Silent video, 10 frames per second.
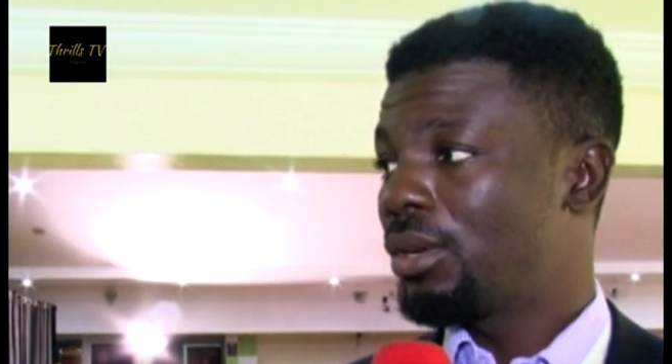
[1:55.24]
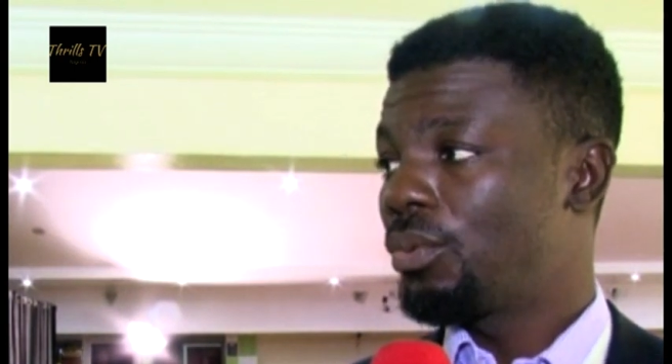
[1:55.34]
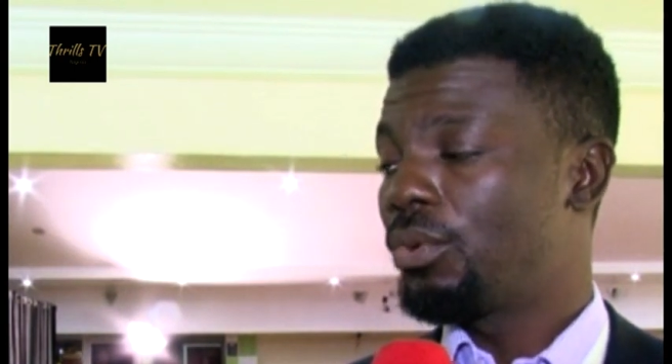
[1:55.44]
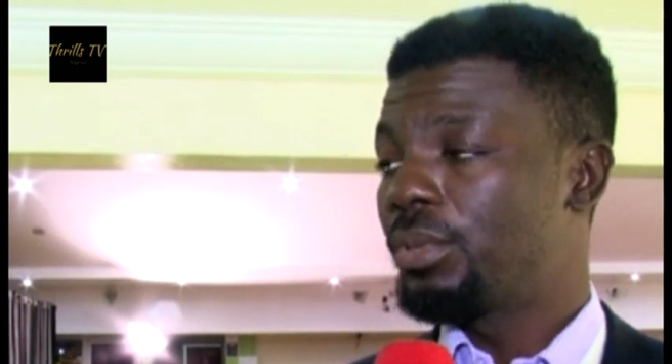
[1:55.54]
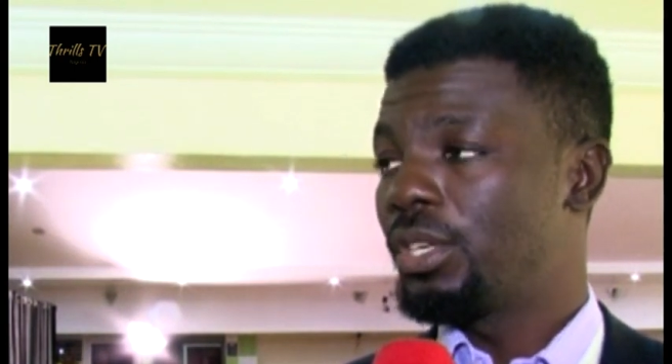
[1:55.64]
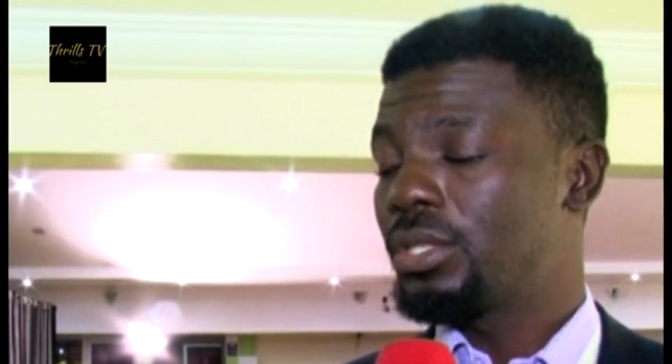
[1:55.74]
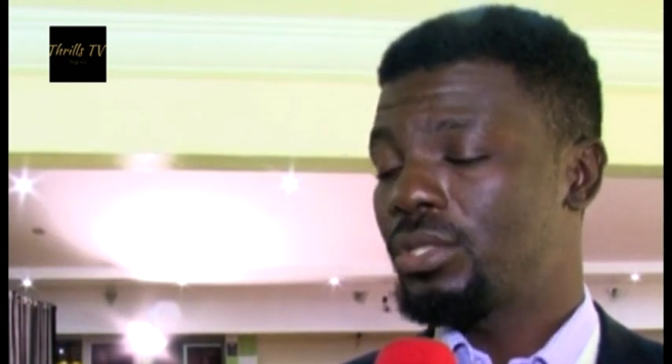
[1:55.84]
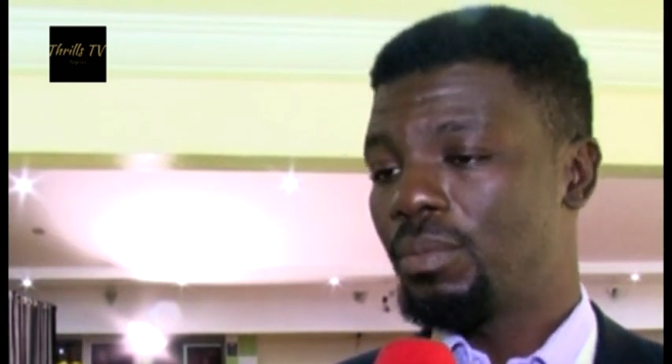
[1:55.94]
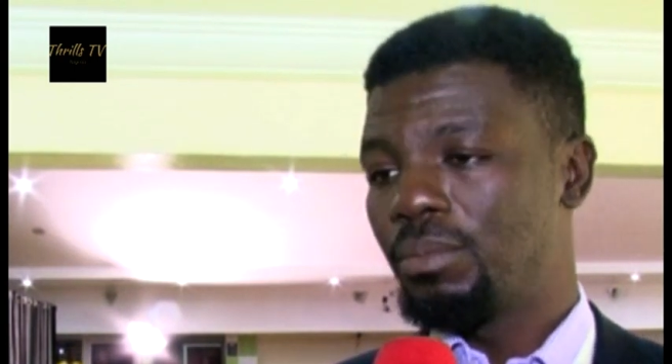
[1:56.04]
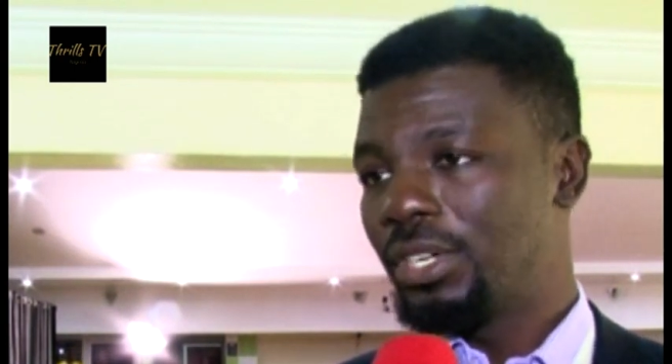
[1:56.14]
will be
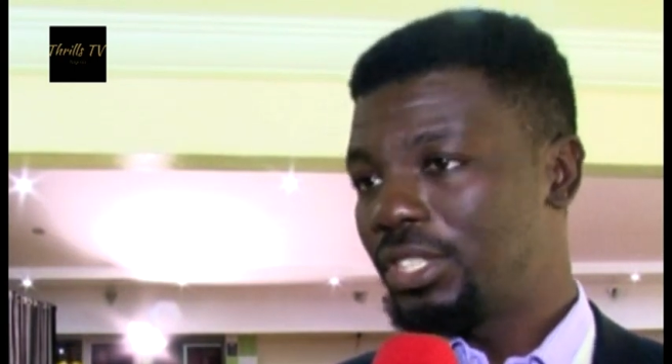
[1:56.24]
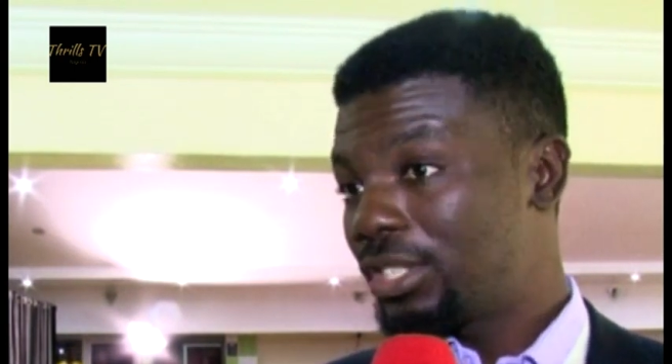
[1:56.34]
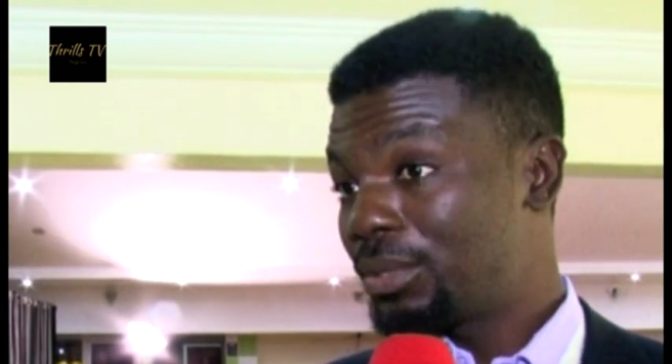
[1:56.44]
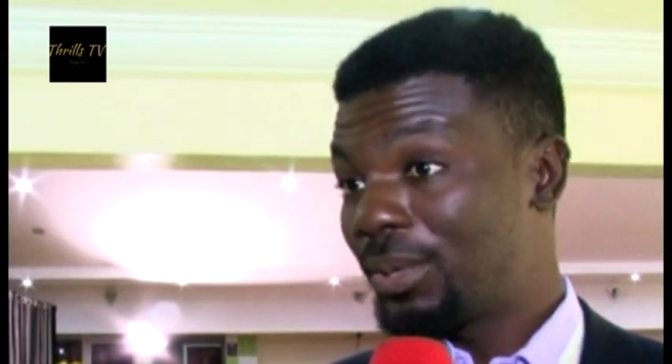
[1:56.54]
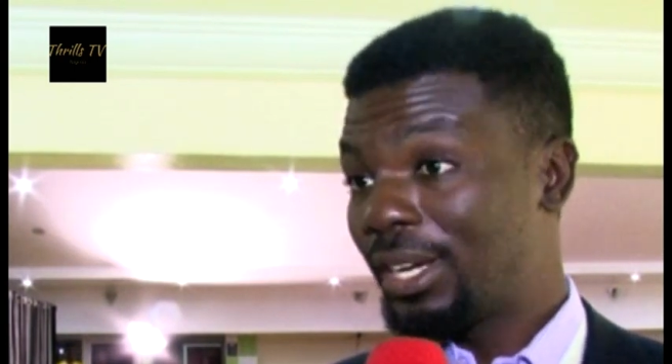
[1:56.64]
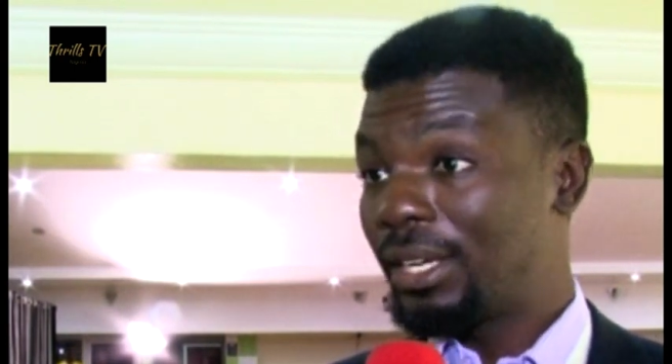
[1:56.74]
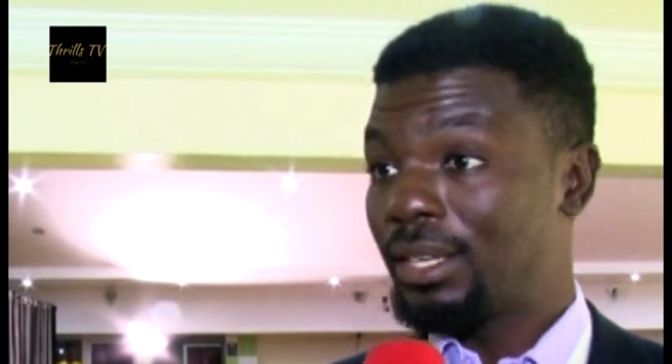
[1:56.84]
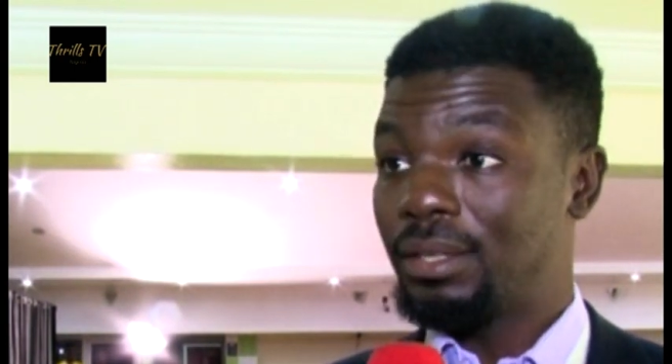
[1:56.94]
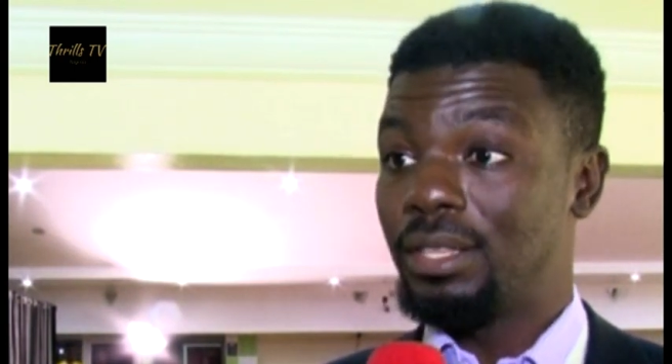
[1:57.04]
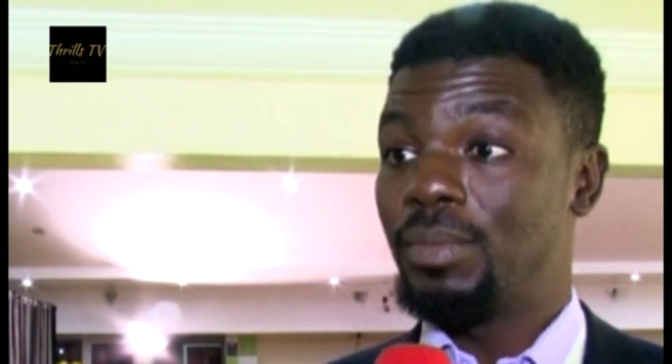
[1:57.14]
submerged
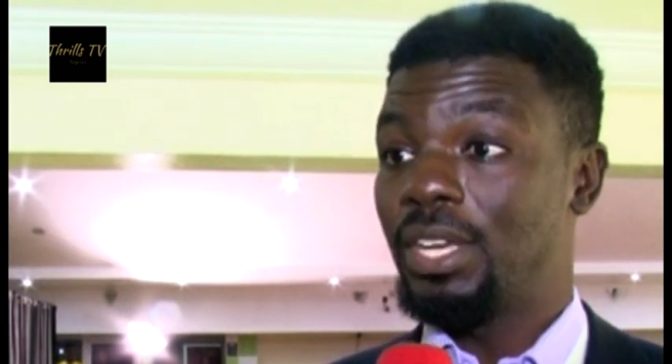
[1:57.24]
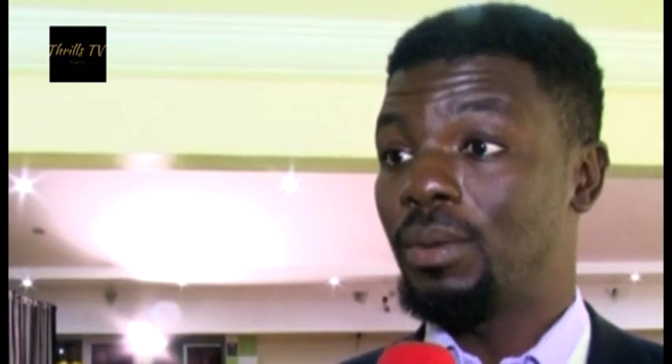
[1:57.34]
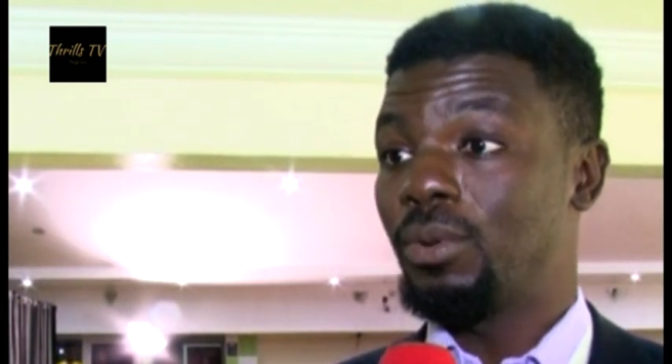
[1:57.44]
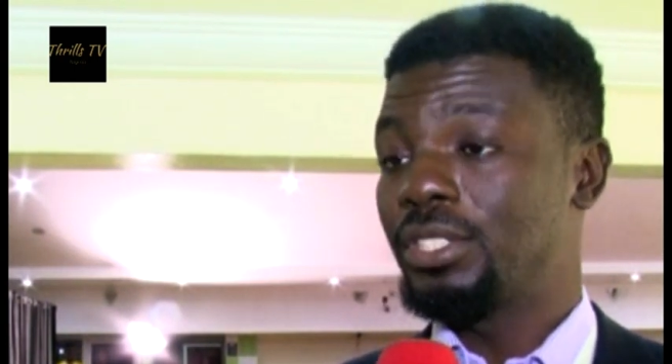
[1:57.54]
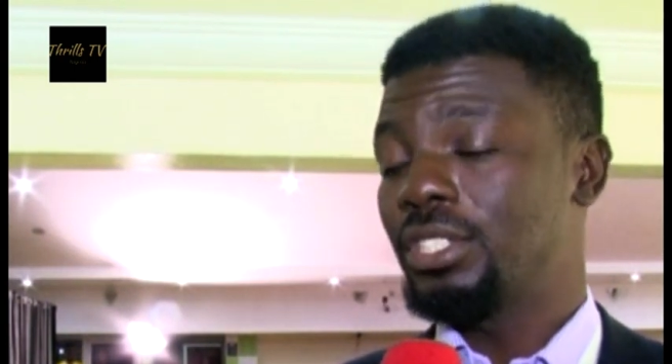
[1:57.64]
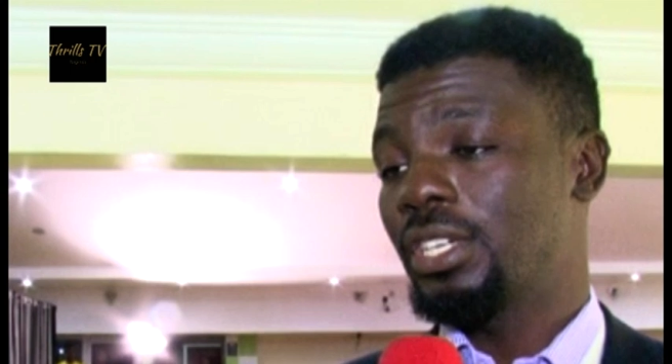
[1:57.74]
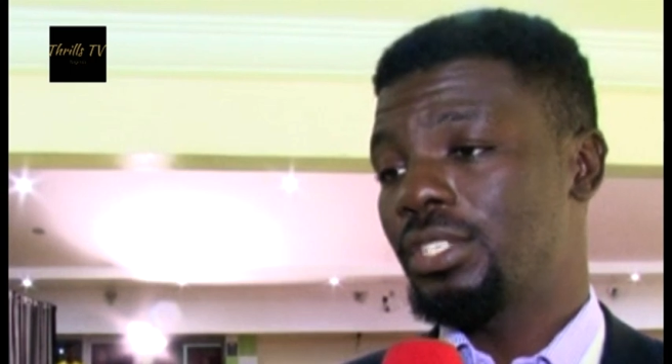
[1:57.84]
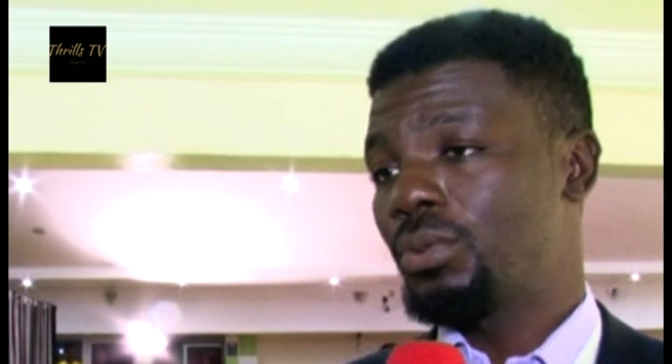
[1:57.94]
by the bigger politicians.